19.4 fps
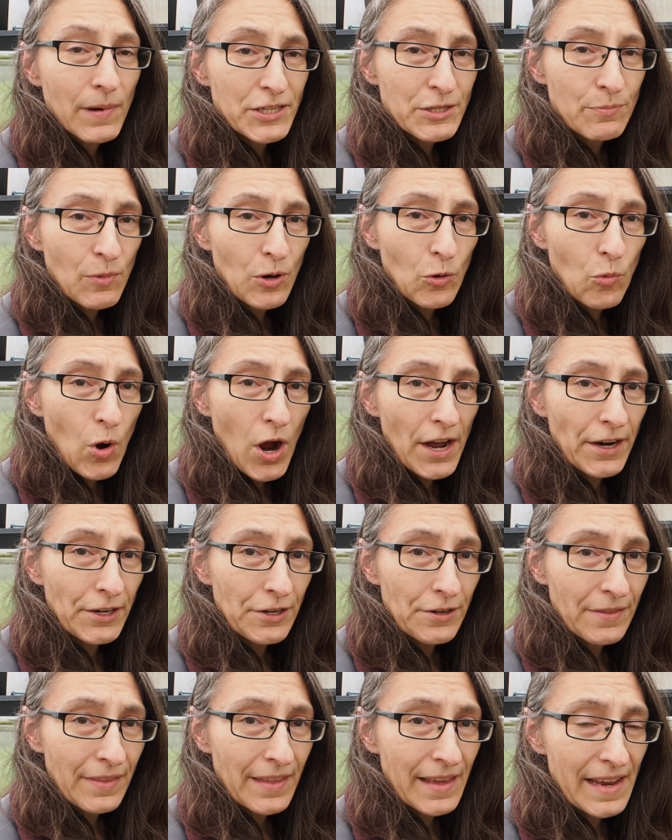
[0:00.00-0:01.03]
much more
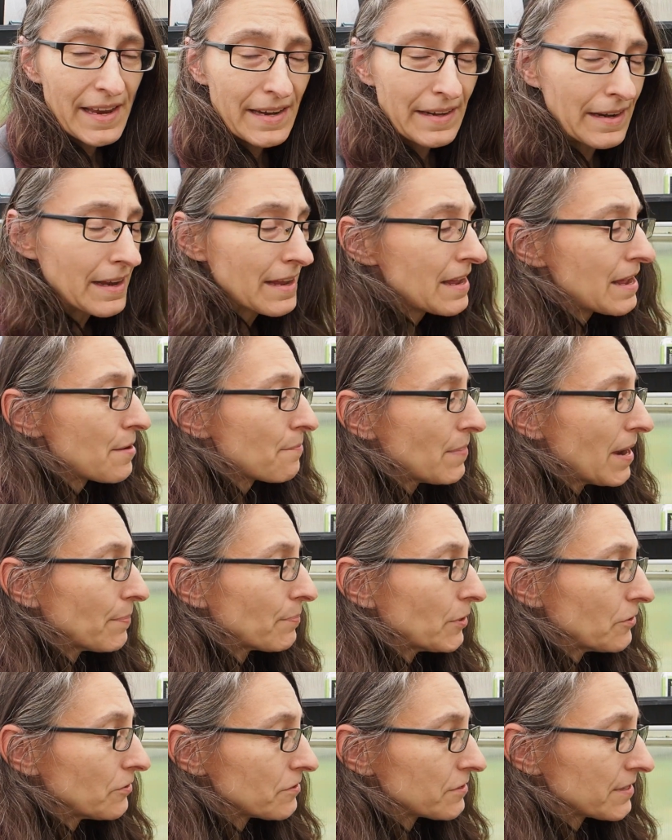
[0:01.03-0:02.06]
water than
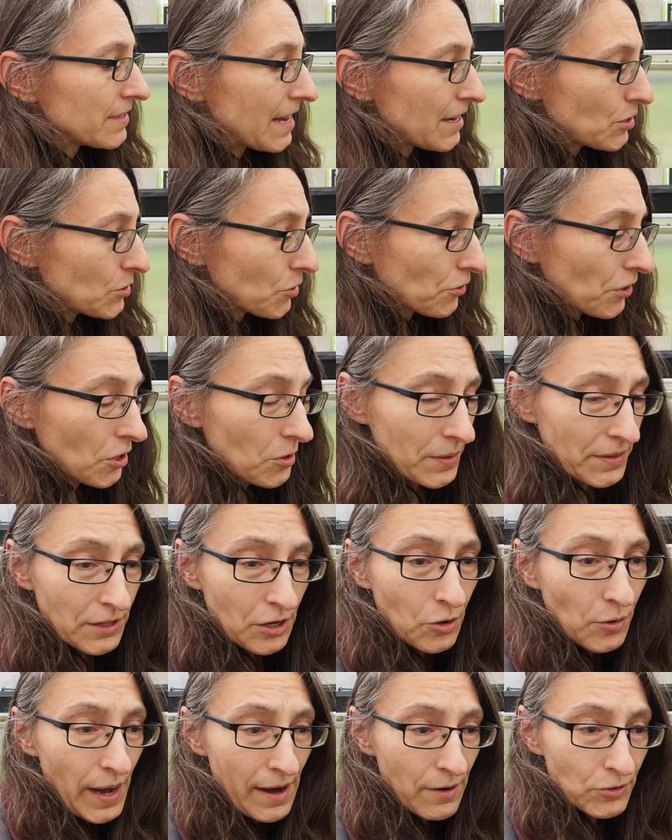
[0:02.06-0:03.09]
peppers that you grow in the
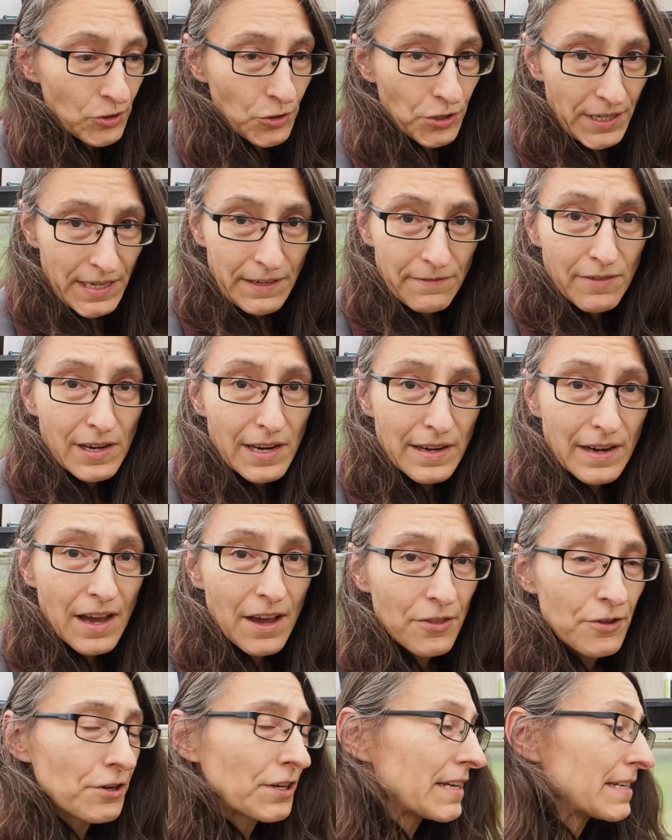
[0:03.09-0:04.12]
ground or even in
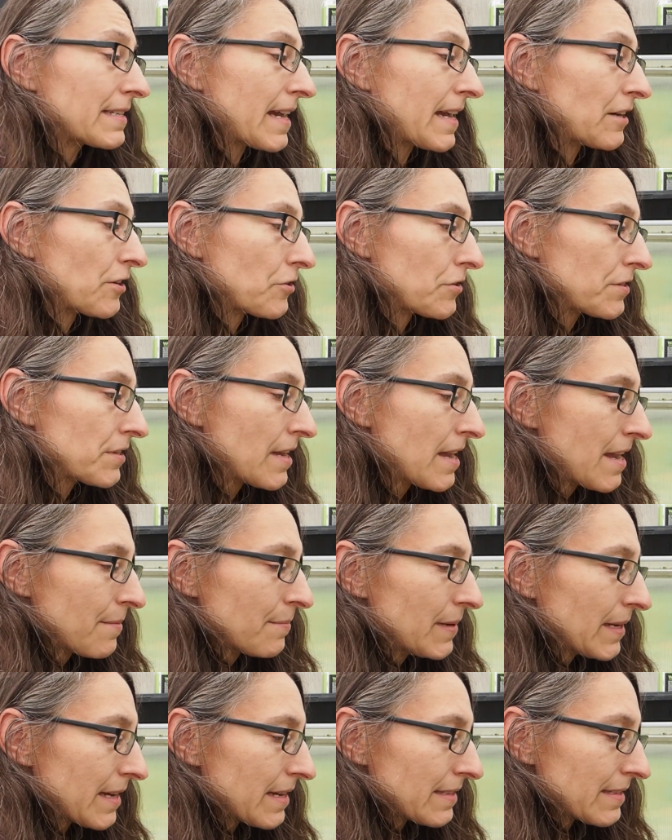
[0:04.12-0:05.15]
other containers.
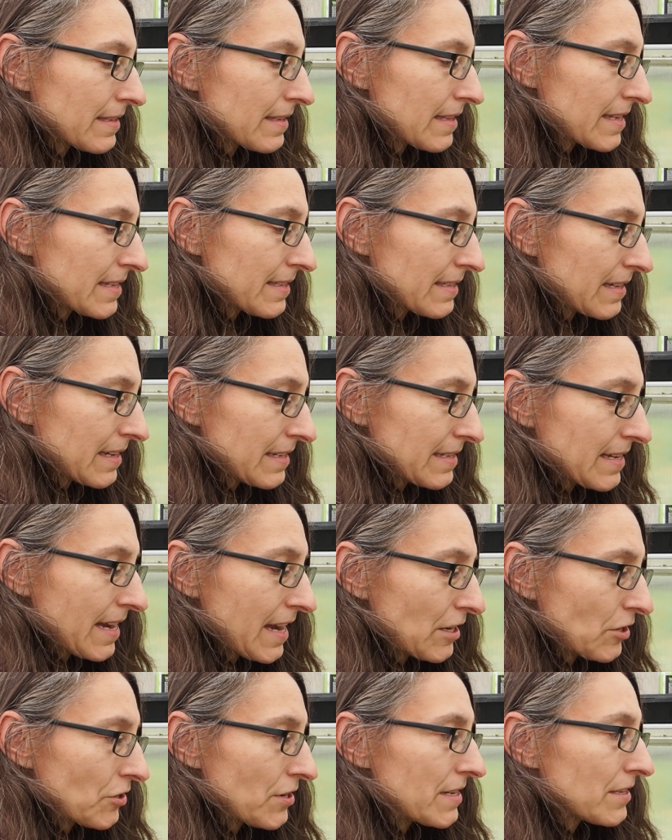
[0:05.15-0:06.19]
Because this
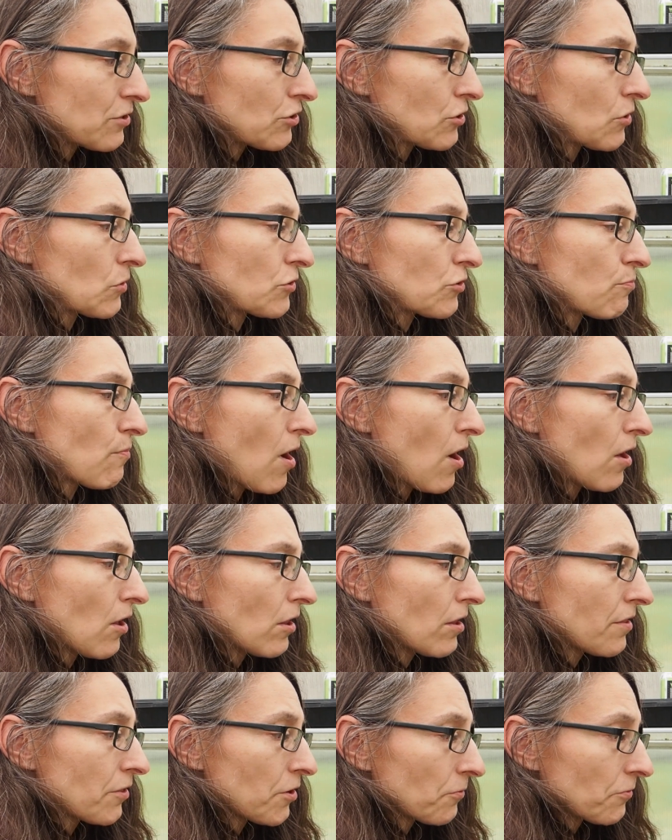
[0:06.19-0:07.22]
container is so
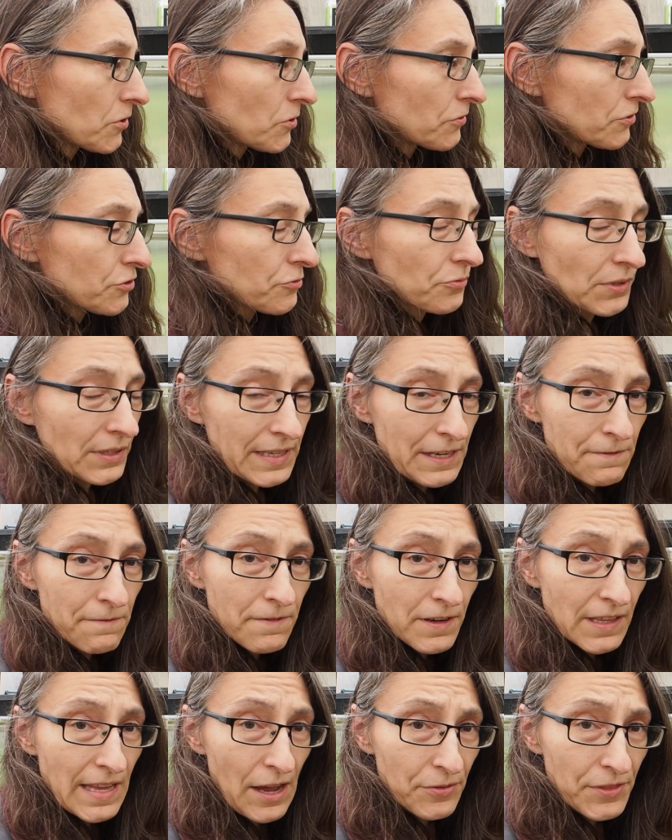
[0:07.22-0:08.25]
small, the roots really
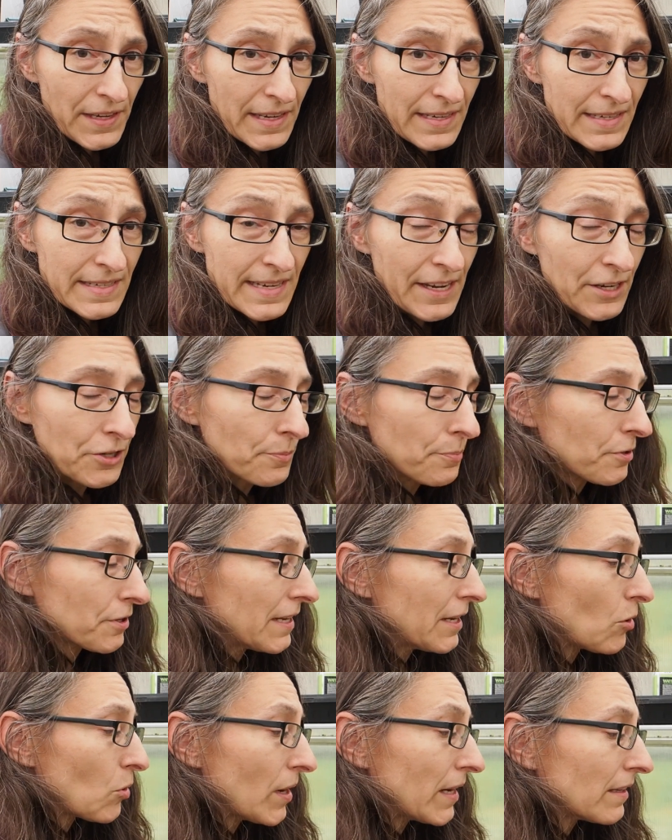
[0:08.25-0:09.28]
fill out the container
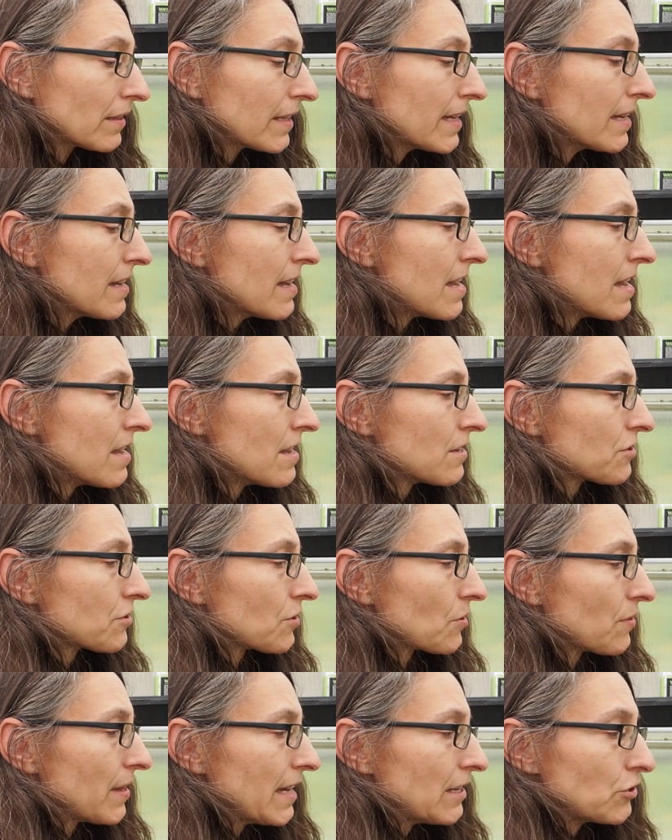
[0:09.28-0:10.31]
pretty quickly,
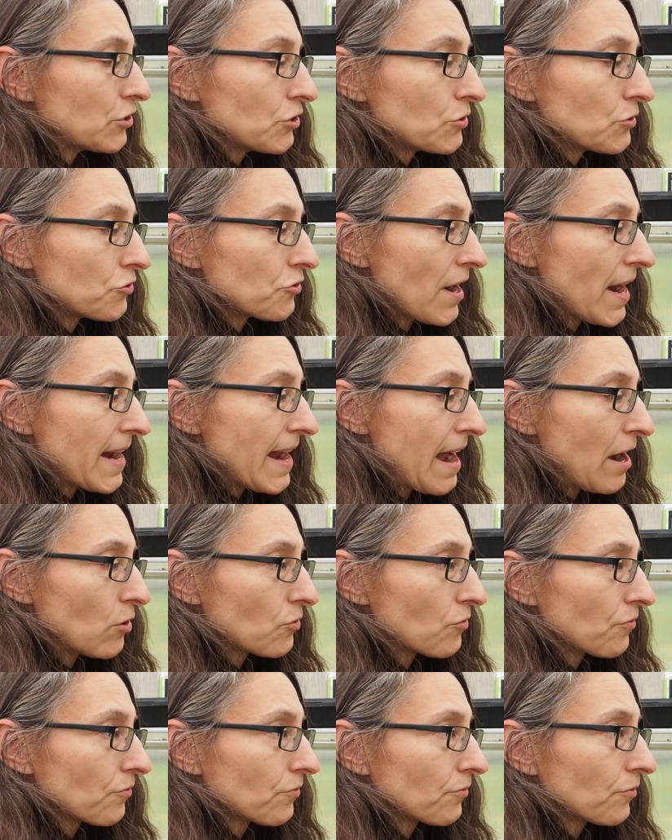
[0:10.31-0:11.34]
so they do dry
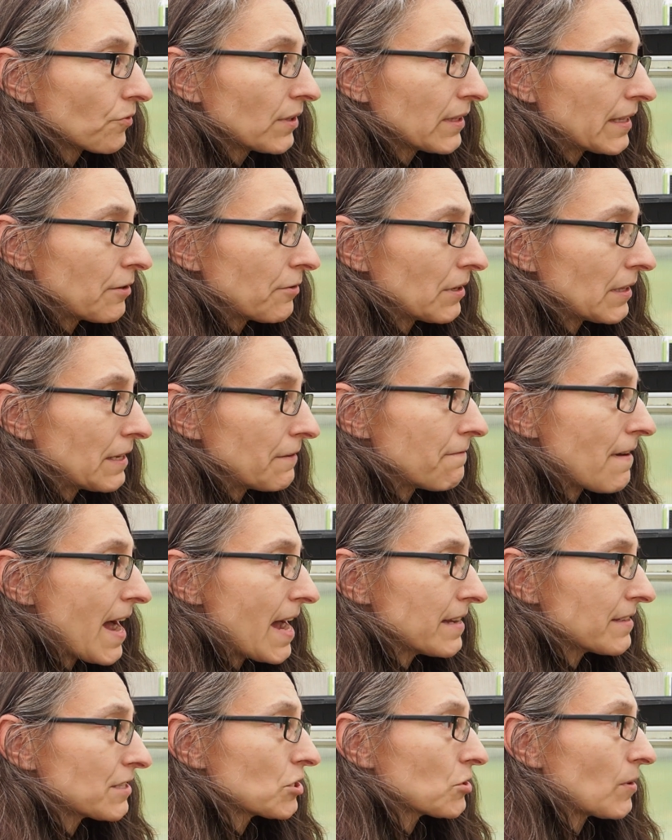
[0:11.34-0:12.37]
out really, really
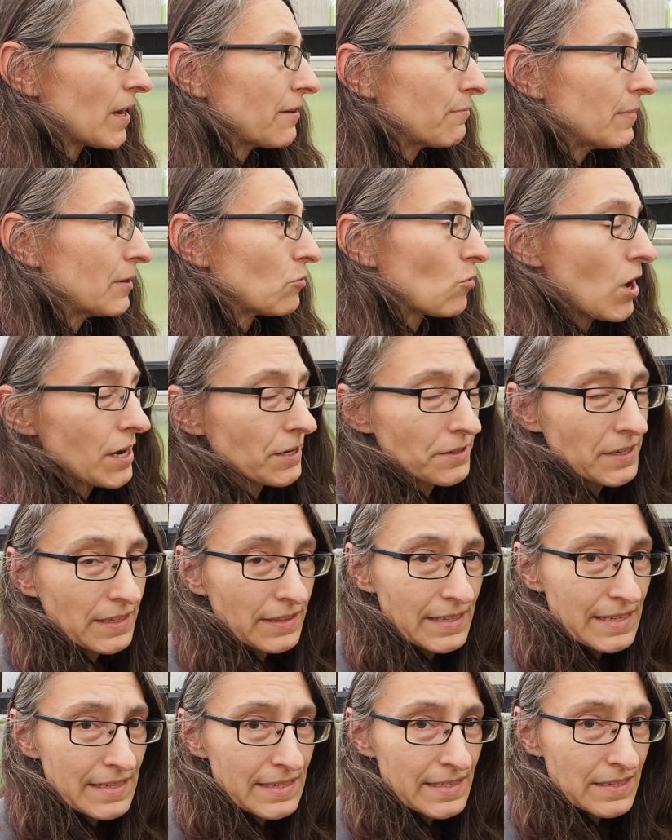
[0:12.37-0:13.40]
fast. So I've been watering
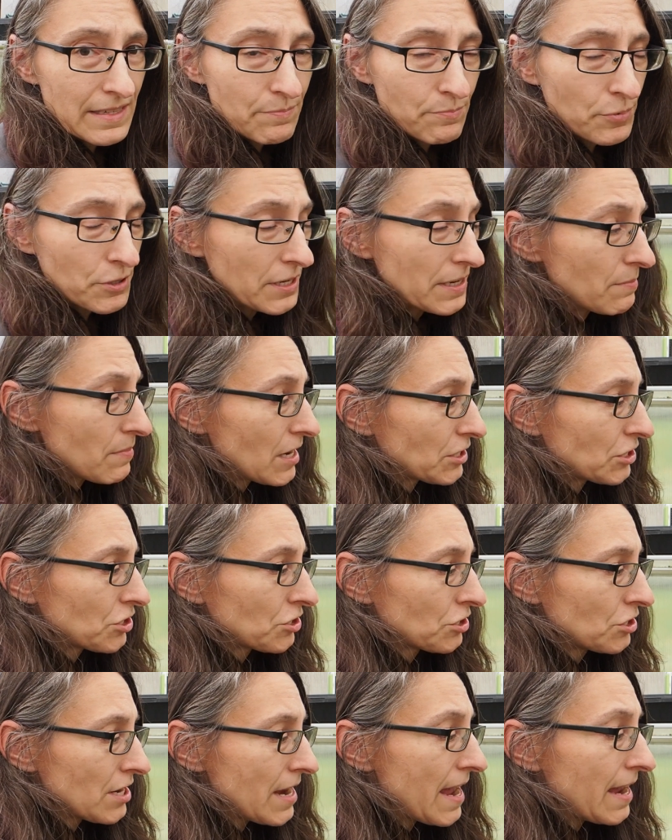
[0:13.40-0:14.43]
these pretty
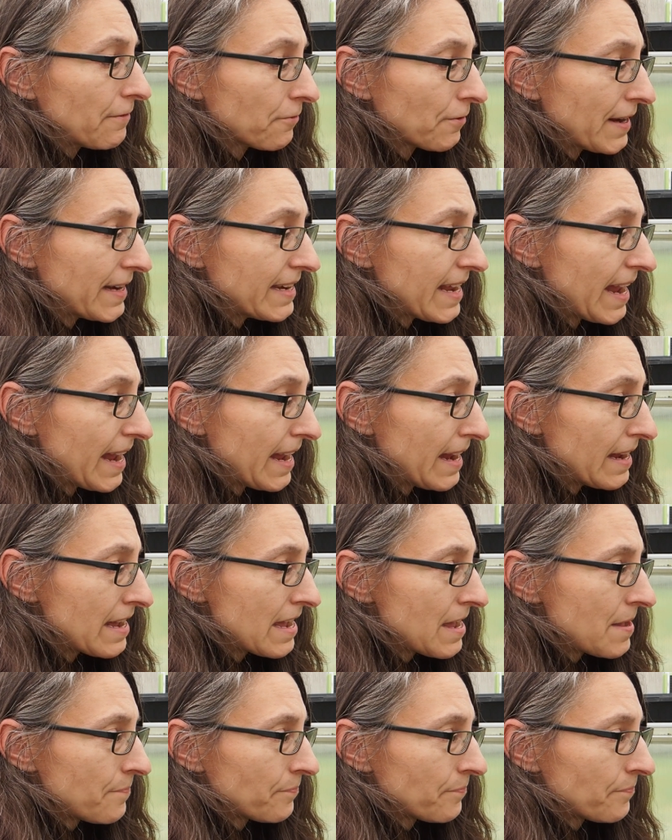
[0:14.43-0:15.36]
much every day.